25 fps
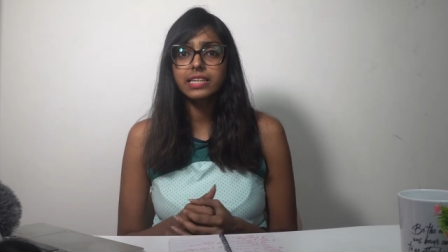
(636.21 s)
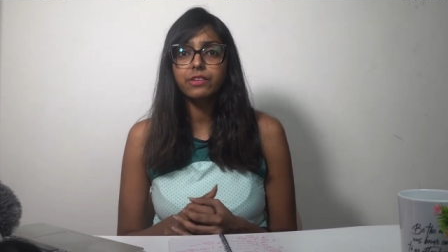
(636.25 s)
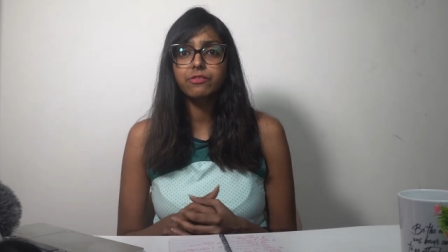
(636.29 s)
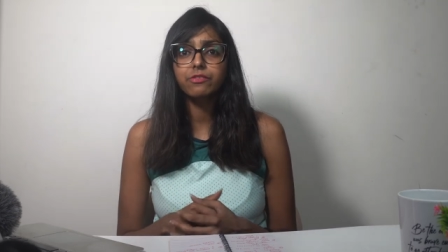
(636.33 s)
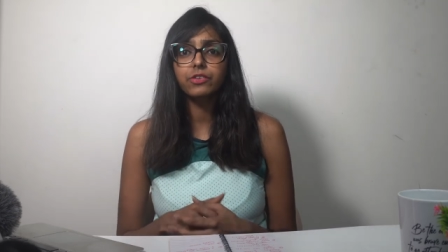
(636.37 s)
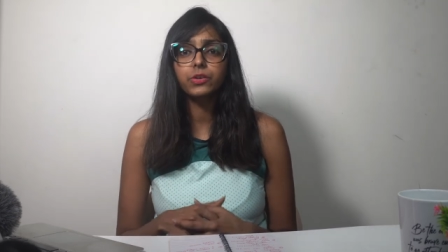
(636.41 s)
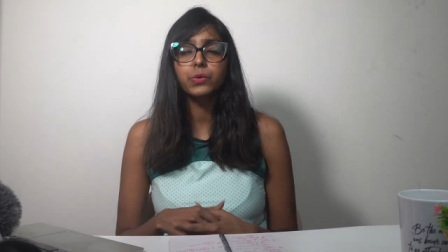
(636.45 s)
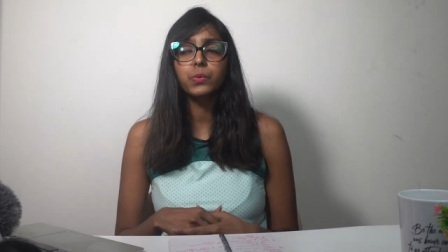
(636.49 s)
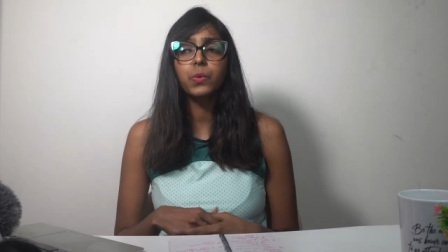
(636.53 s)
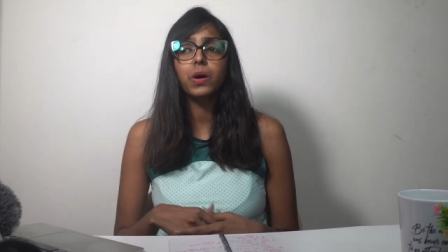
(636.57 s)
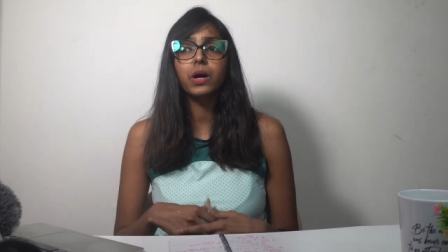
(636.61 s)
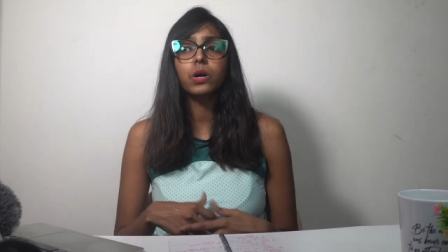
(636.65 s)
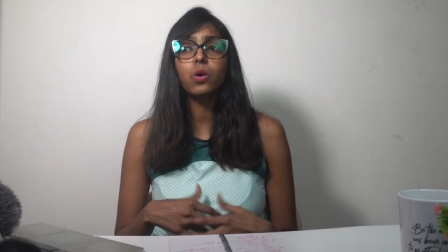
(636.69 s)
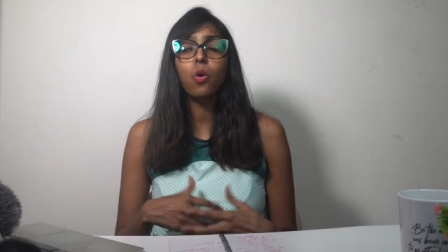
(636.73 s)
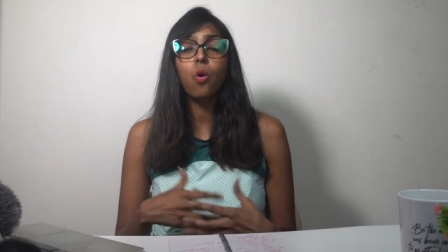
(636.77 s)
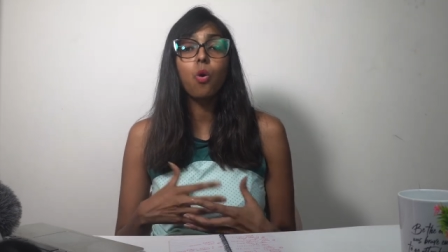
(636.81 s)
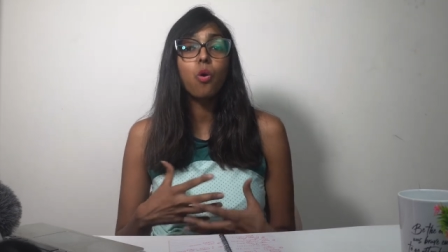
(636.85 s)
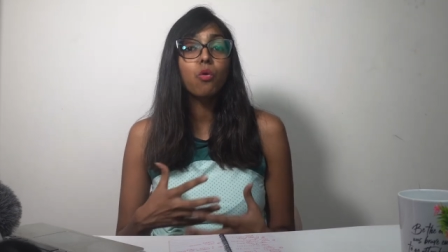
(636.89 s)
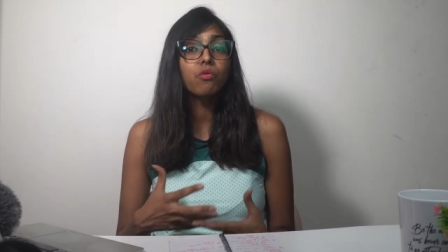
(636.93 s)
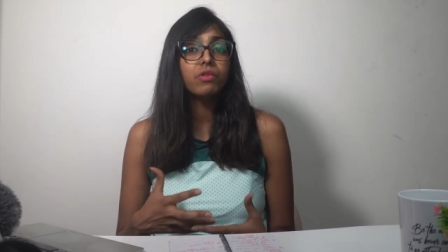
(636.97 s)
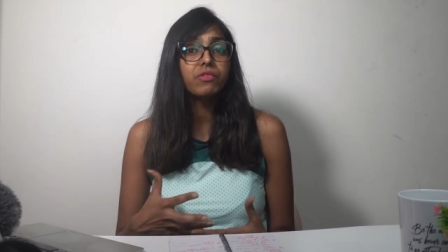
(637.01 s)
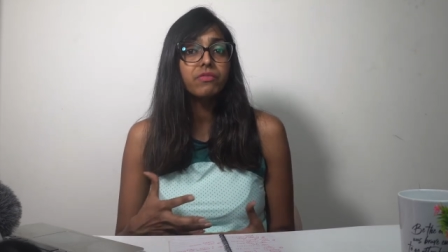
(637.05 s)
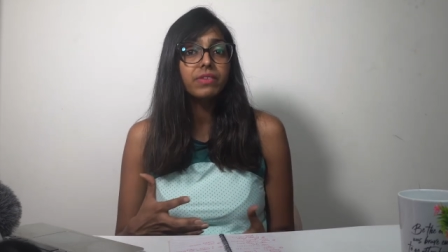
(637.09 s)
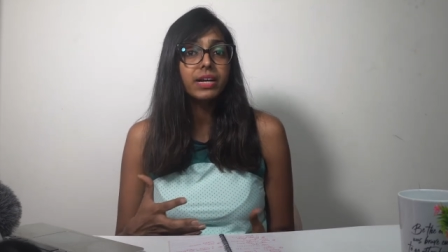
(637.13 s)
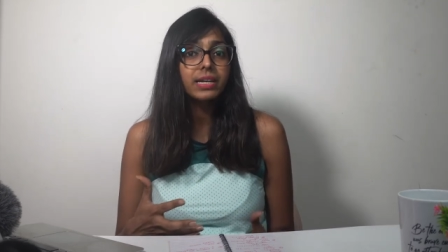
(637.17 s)
if you are
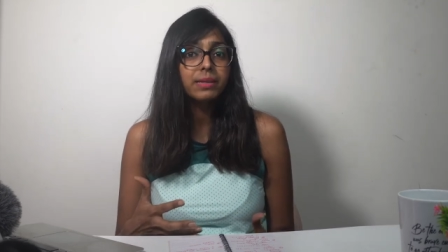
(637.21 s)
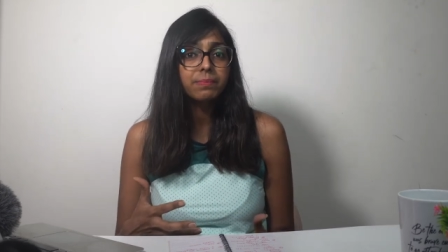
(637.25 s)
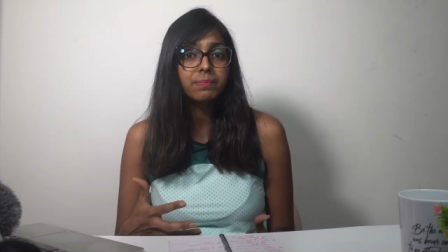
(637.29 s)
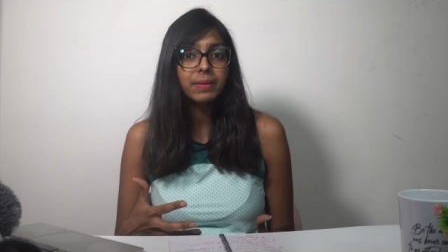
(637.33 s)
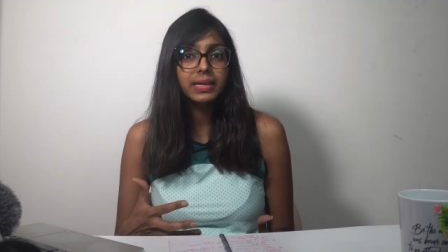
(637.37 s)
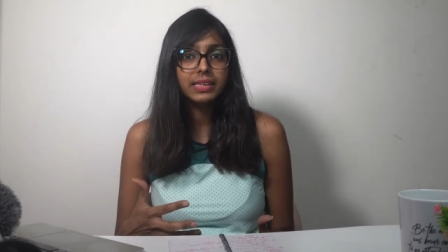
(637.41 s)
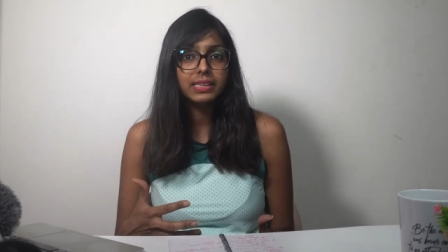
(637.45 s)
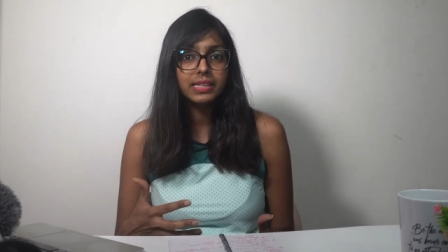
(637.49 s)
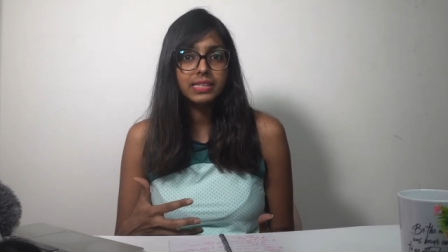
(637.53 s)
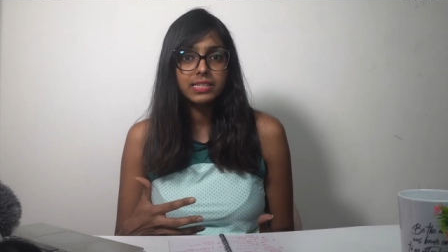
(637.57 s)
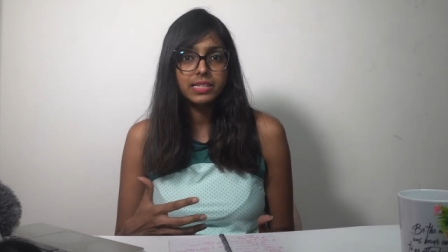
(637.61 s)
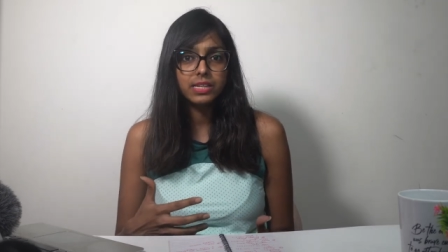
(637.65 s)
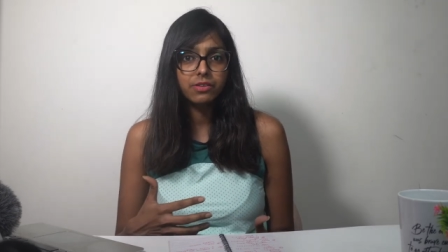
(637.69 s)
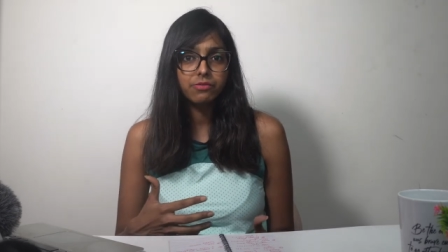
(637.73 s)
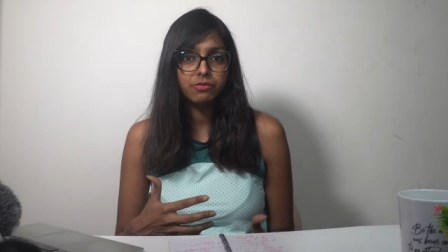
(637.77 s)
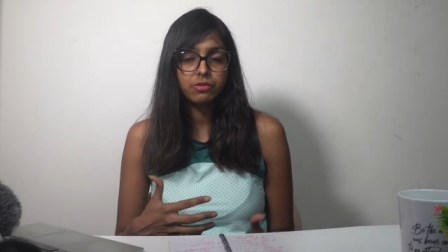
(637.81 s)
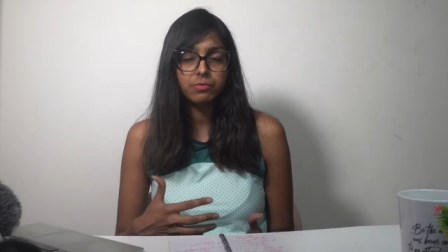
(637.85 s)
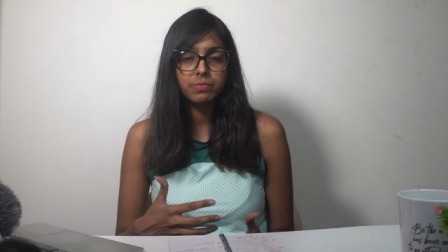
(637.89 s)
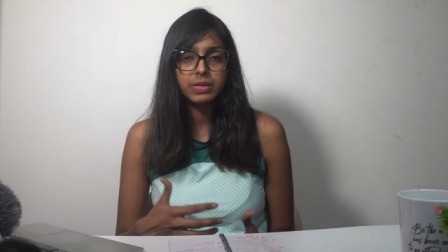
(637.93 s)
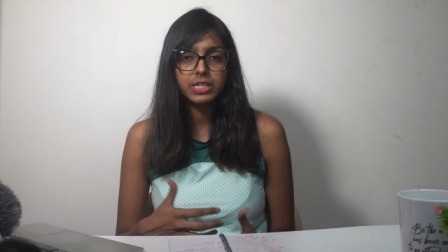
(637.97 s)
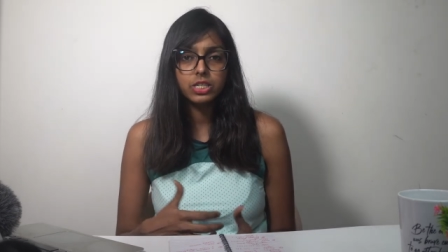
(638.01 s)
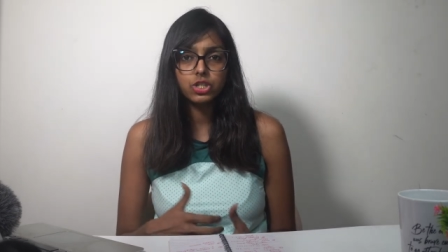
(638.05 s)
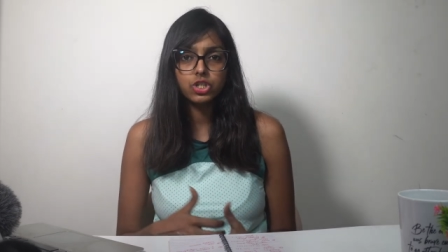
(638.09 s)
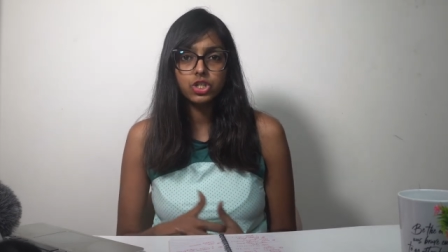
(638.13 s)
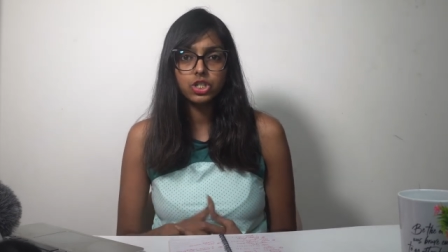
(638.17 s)
overwhelmed by this
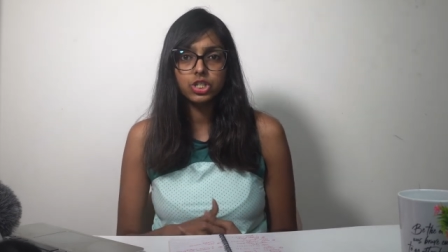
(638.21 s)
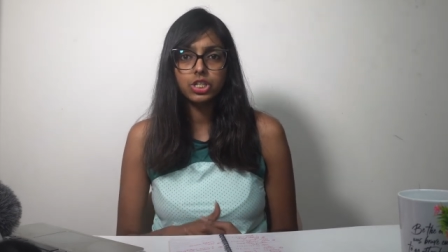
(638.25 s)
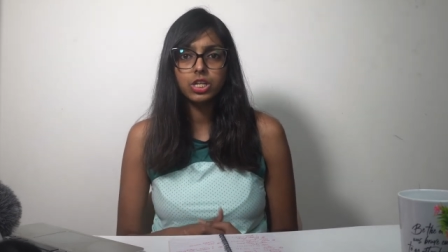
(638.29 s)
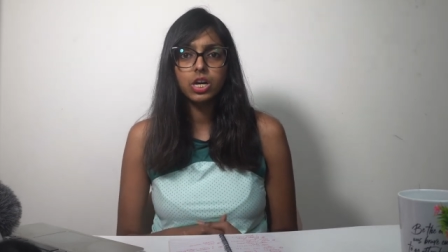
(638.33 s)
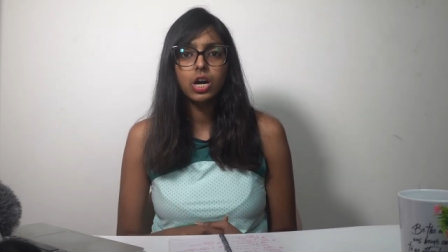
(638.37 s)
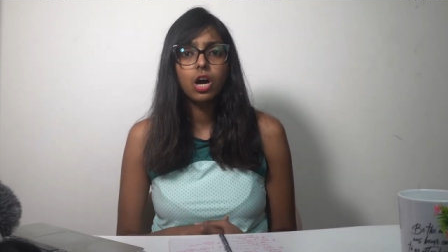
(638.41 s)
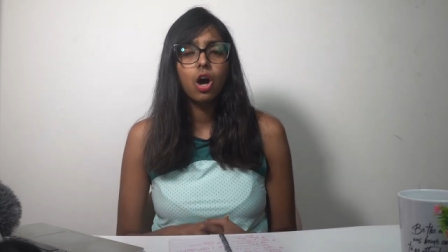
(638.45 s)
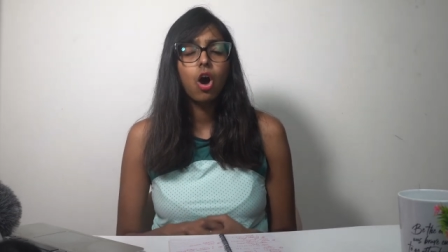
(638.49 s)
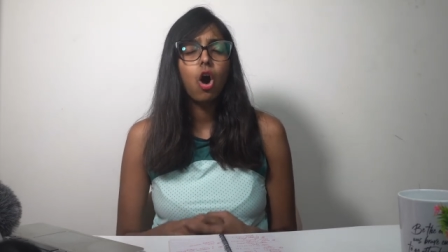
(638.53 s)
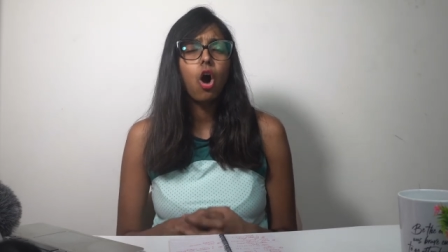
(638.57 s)
information,